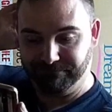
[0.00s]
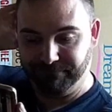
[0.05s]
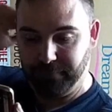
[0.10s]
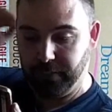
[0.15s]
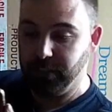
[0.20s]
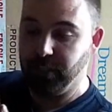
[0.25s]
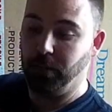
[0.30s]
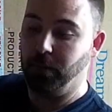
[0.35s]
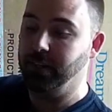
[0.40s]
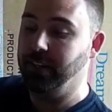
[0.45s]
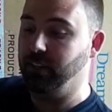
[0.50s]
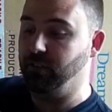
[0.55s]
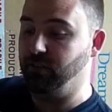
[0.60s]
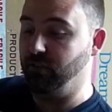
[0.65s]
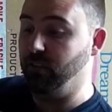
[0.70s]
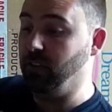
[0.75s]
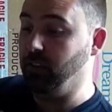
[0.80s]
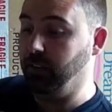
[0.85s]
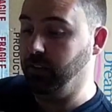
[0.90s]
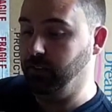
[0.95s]
So I did
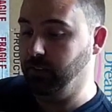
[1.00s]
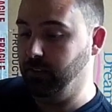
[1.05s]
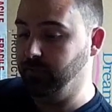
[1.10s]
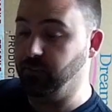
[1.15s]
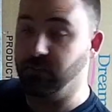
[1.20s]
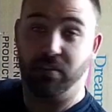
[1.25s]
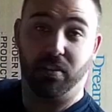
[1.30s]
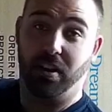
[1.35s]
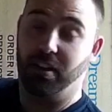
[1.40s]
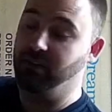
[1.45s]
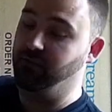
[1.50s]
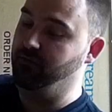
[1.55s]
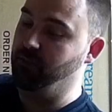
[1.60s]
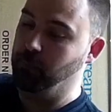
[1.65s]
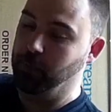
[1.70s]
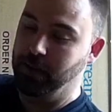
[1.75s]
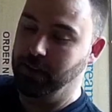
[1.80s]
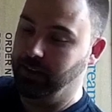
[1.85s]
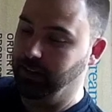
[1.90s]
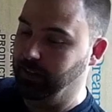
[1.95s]
try. I've tried
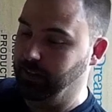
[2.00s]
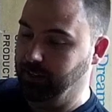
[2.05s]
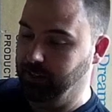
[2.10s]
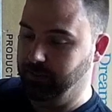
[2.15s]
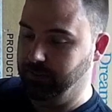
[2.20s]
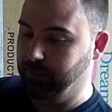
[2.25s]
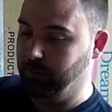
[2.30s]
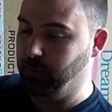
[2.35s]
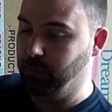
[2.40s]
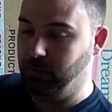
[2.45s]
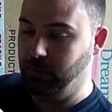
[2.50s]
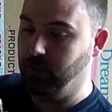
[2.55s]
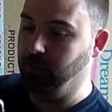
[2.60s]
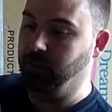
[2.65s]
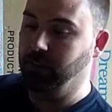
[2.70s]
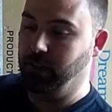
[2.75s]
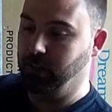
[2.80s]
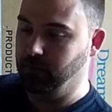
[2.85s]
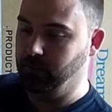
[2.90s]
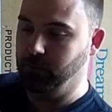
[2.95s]
repeatedly. I've said, well, look,
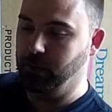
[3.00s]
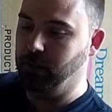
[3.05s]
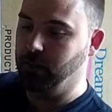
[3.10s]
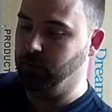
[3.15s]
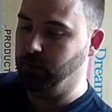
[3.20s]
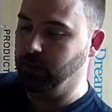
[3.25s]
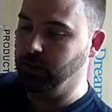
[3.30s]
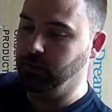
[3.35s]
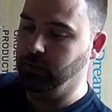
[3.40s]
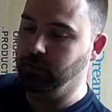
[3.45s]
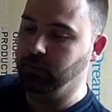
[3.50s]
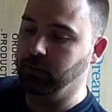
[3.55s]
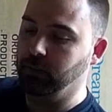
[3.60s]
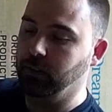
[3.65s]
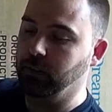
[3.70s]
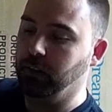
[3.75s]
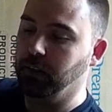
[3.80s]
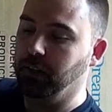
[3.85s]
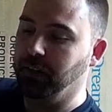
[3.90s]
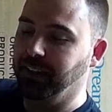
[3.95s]
might as well.
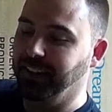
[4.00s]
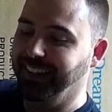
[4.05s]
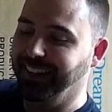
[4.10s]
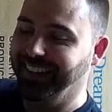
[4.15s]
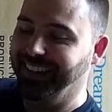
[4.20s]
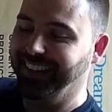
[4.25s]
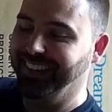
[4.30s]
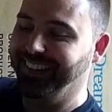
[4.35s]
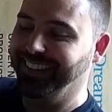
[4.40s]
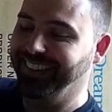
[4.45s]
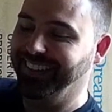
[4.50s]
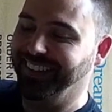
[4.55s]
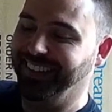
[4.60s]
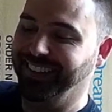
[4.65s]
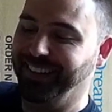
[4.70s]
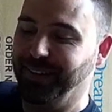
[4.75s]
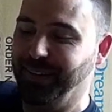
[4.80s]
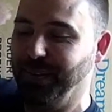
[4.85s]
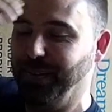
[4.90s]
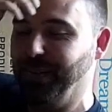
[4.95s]
And
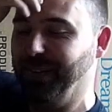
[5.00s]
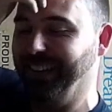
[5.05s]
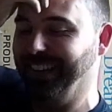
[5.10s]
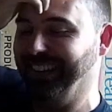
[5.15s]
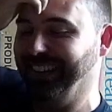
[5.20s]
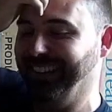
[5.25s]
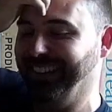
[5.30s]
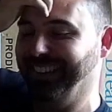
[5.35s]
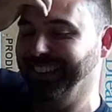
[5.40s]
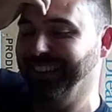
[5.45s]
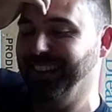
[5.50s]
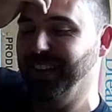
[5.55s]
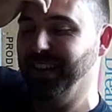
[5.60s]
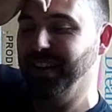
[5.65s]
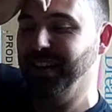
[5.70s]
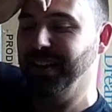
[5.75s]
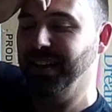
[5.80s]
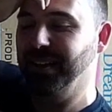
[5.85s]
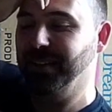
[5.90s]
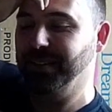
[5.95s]

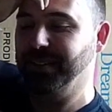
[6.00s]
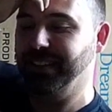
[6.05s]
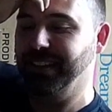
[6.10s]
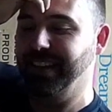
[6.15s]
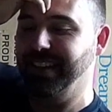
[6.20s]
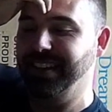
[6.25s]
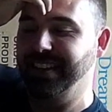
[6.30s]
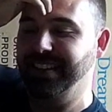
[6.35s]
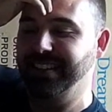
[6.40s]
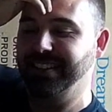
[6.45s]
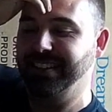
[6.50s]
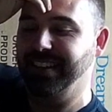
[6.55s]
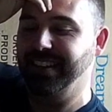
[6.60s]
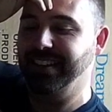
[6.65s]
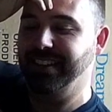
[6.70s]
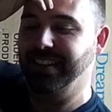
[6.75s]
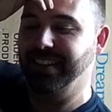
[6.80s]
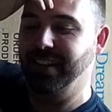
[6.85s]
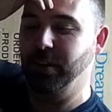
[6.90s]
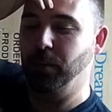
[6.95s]
and he said
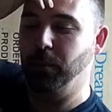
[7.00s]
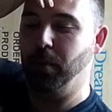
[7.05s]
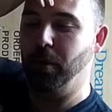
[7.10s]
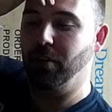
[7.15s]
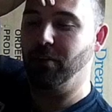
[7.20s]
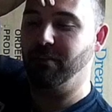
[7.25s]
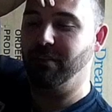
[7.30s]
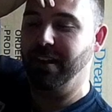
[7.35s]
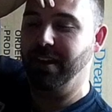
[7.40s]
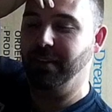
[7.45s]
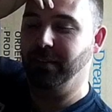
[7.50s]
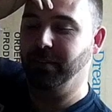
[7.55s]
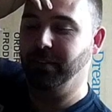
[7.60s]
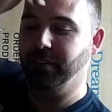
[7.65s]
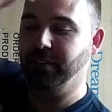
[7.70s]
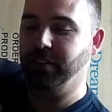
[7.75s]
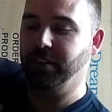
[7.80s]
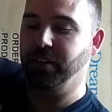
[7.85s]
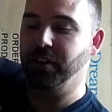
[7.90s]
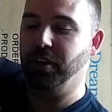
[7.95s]
he'll pop round
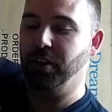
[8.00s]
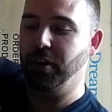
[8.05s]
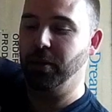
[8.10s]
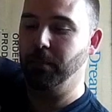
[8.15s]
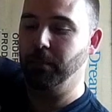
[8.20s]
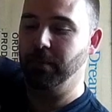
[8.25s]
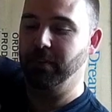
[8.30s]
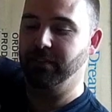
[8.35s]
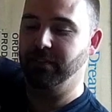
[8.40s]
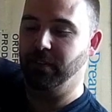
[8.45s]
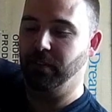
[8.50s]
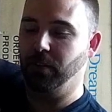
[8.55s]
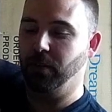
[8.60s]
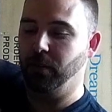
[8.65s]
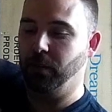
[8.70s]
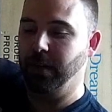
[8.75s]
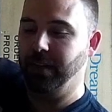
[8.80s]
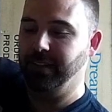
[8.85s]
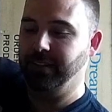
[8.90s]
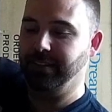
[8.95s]
the night before
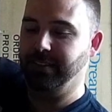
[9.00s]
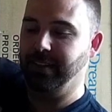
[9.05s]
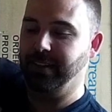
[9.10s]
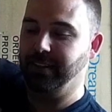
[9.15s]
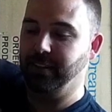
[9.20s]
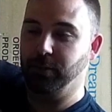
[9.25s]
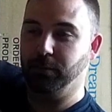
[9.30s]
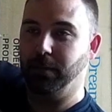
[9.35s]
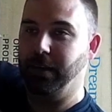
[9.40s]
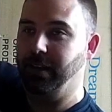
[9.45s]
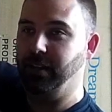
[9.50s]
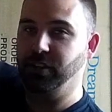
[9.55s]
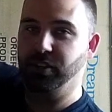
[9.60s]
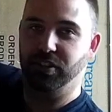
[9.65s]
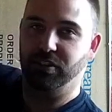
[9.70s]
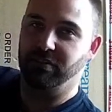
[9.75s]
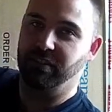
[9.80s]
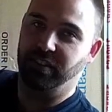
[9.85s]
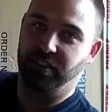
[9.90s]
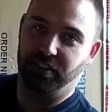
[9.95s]
Wednesday to make
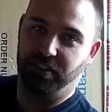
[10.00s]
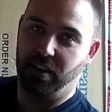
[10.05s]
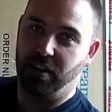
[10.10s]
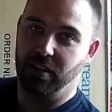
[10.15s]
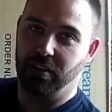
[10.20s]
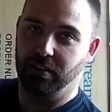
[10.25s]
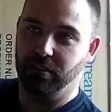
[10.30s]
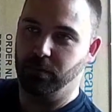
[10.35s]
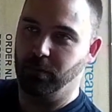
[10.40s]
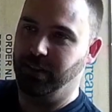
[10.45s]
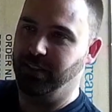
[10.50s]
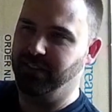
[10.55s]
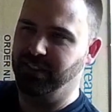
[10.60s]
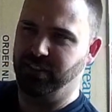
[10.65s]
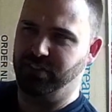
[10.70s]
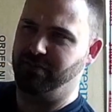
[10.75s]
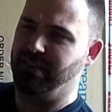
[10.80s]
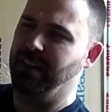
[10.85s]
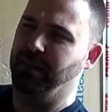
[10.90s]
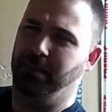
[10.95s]
sure it starts. Well, if you're
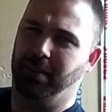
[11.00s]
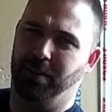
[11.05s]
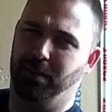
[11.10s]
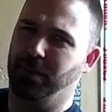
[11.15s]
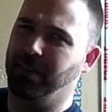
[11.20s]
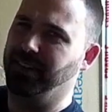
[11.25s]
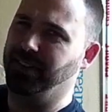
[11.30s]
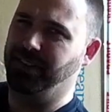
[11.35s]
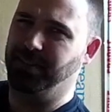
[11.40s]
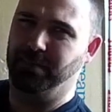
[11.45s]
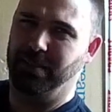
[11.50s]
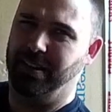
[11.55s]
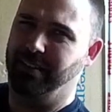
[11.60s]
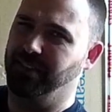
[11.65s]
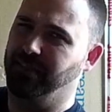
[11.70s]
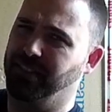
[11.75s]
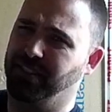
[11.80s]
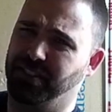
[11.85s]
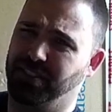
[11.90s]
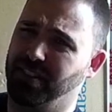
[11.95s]
scrapping it, why does it matter
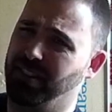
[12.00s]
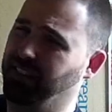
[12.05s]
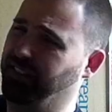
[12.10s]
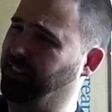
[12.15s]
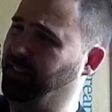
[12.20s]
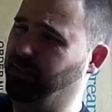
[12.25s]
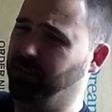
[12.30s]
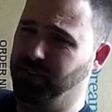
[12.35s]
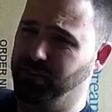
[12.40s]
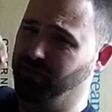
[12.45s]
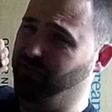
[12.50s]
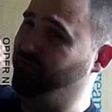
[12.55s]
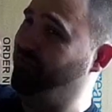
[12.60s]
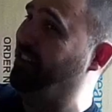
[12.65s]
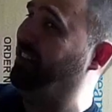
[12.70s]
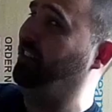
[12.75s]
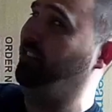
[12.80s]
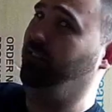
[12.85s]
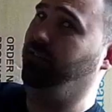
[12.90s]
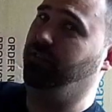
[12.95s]
if it starts? They'll just
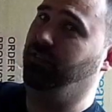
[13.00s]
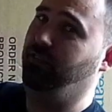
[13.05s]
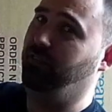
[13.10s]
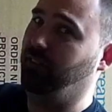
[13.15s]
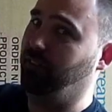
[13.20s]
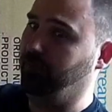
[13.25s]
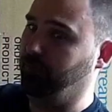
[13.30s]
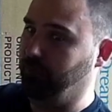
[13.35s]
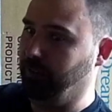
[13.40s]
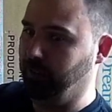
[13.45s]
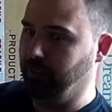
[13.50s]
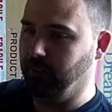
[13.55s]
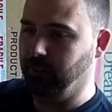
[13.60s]
drag it off the driveway.